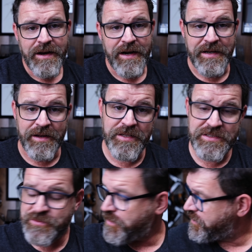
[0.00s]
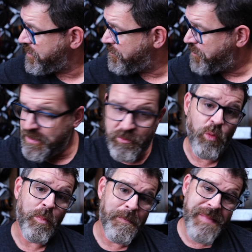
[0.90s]
All right, now this one some people
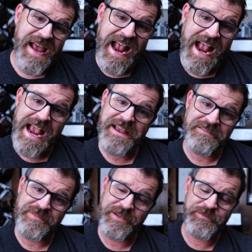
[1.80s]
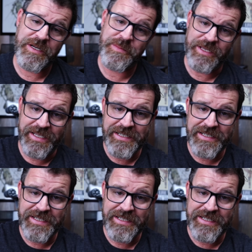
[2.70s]
may make fun of me